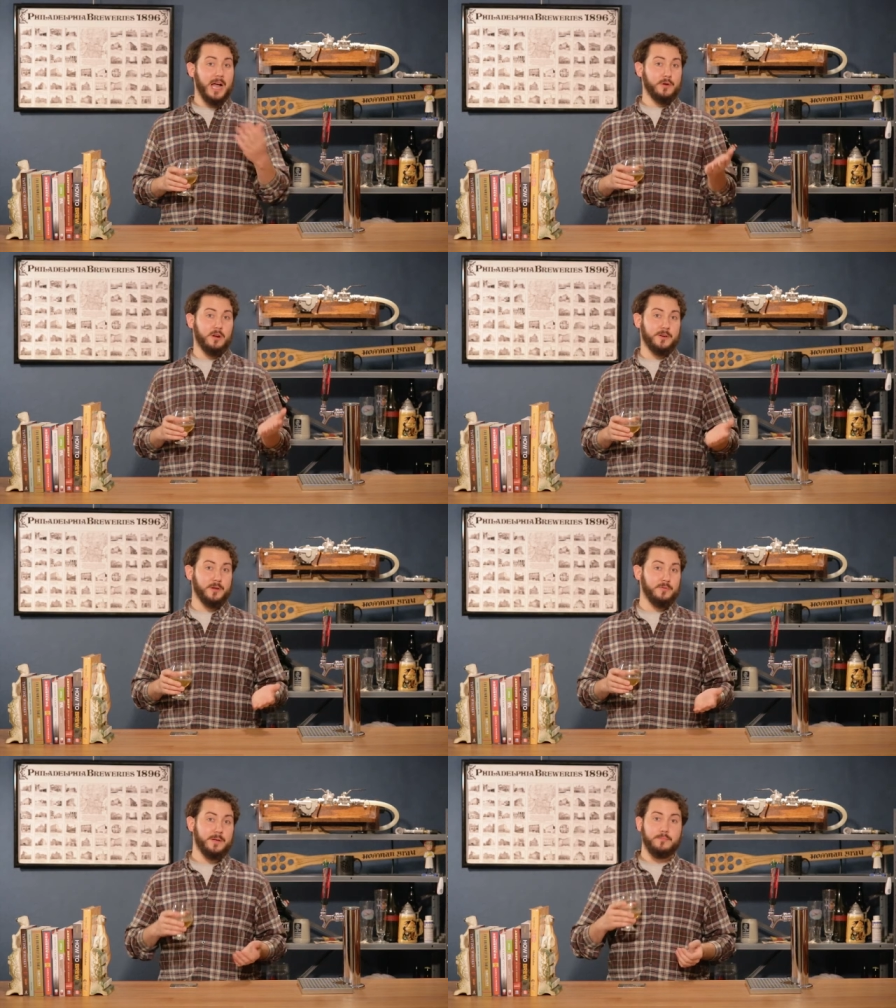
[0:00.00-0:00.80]
I would
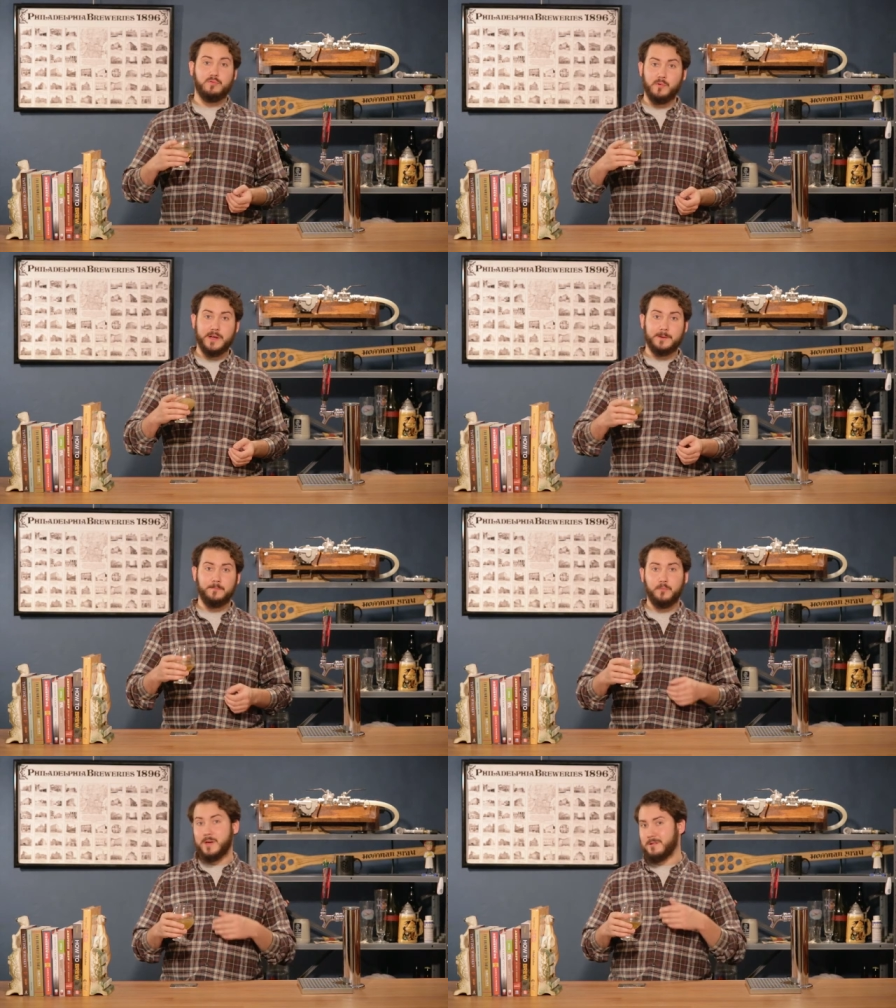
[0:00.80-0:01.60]
argue that brewing,
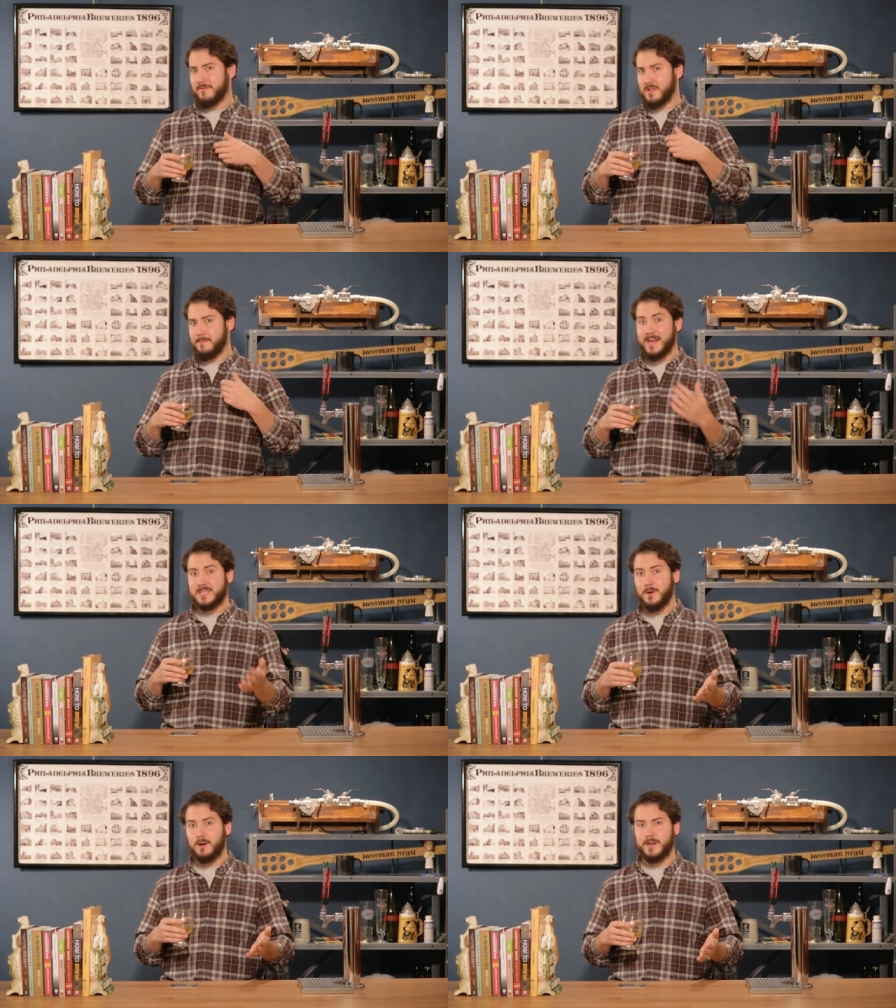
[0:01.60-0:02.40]
whether for the
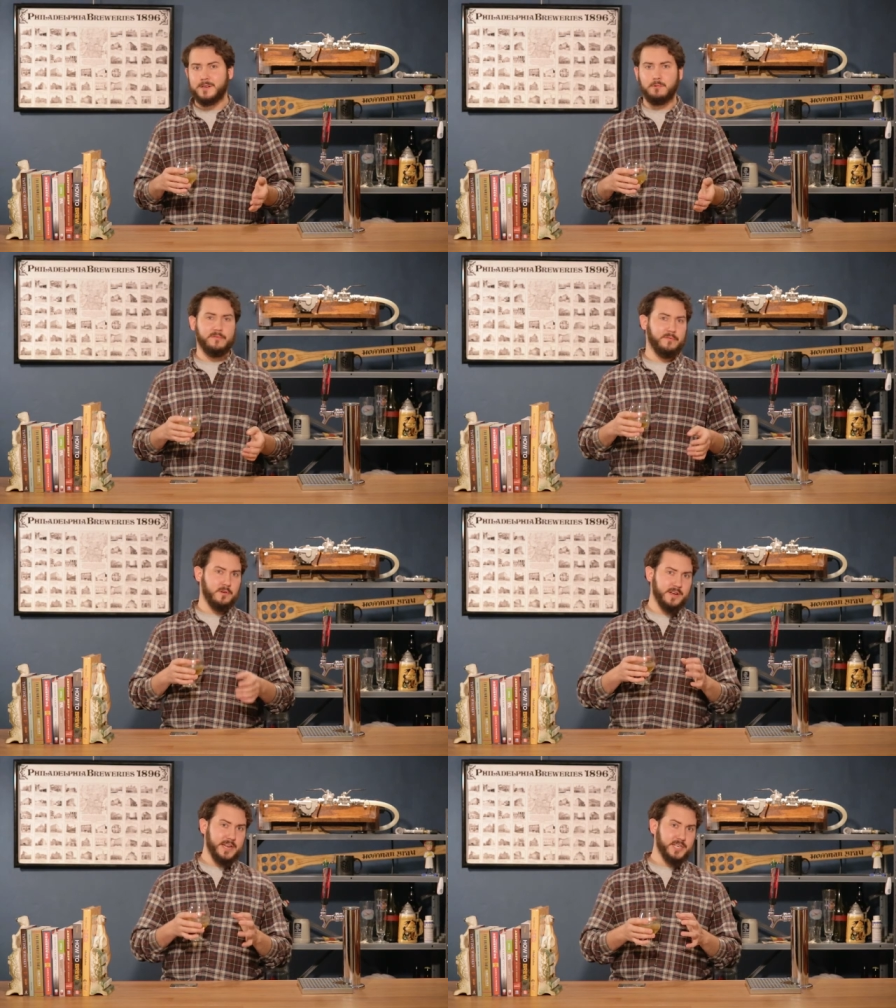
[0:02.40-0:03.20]
mass market or
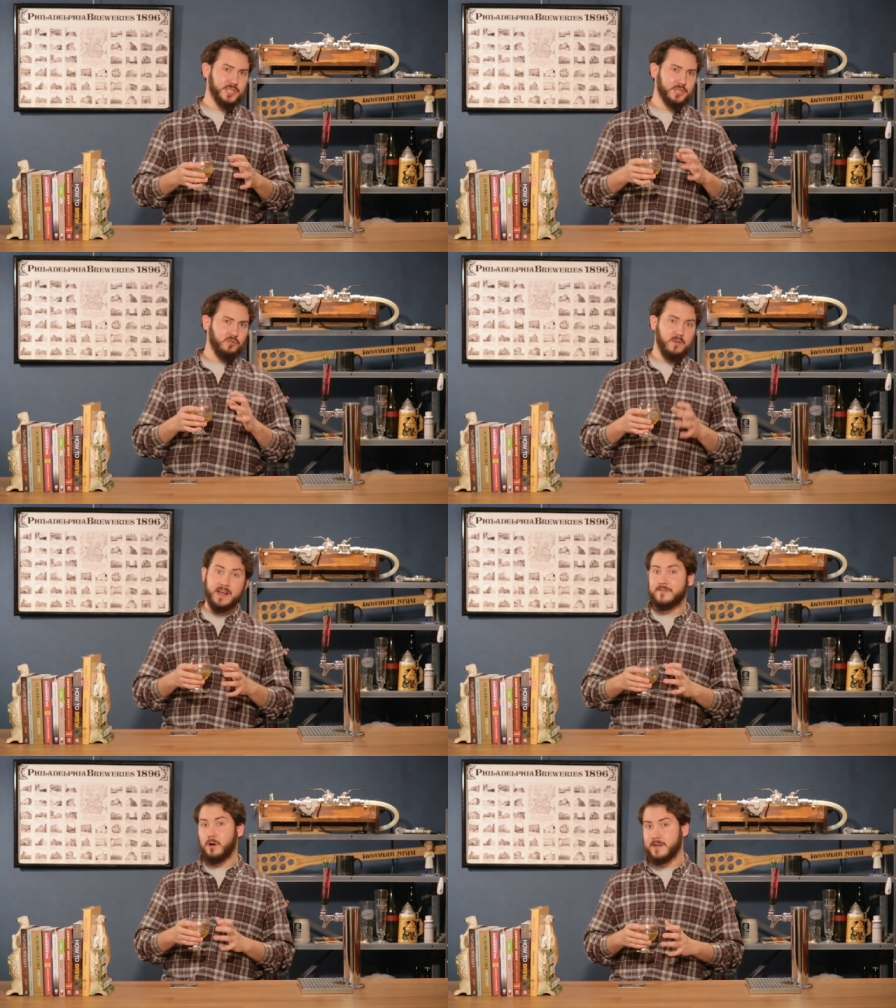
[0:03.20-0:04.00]
for niche
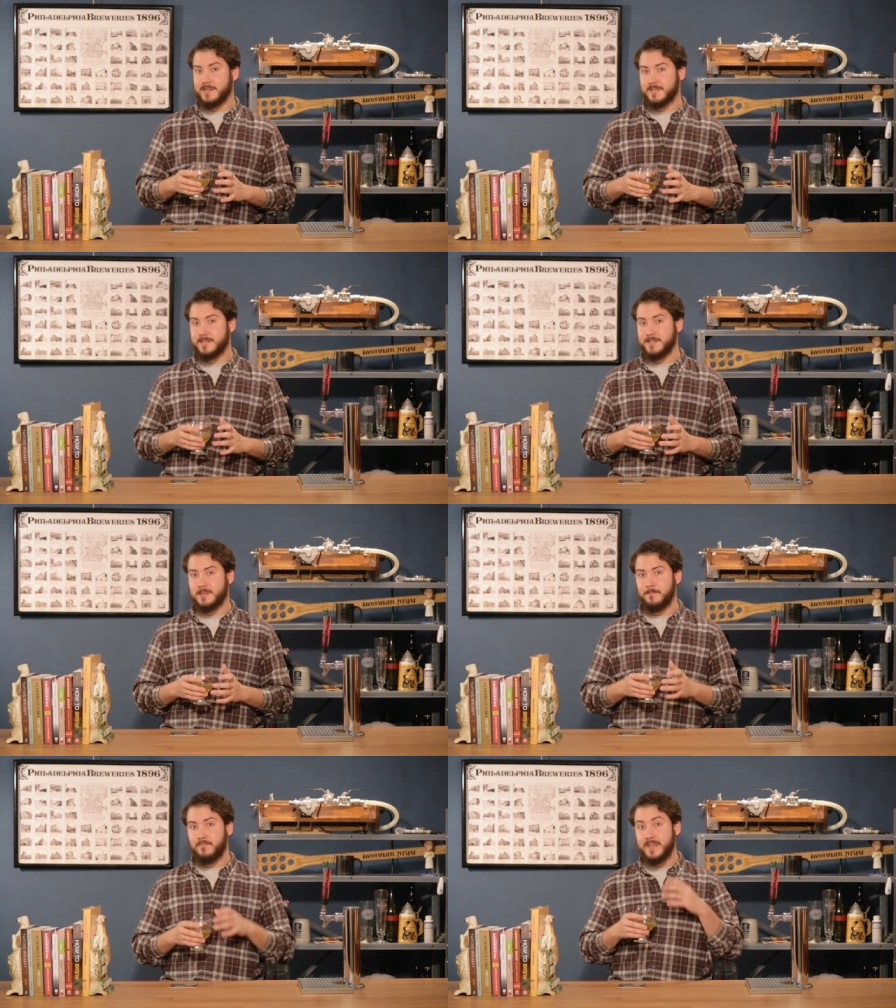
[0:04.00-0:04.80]
craft audiences,